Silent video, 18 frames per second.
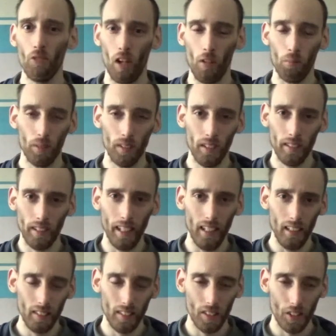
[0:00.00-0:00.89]
I'll put the
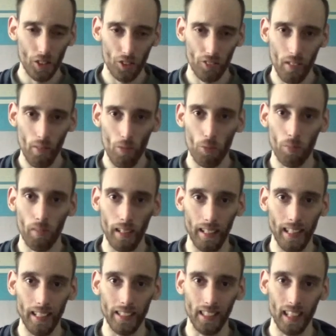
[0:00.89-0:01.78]
link to the streams
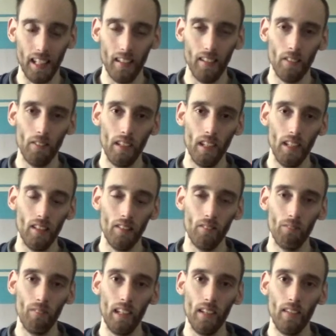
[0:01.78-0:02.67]
playlist
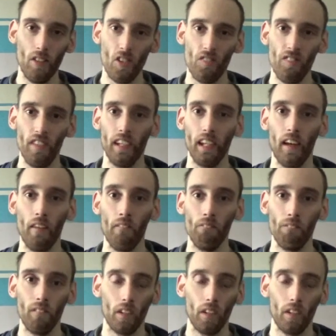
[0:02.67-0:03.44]
in this video,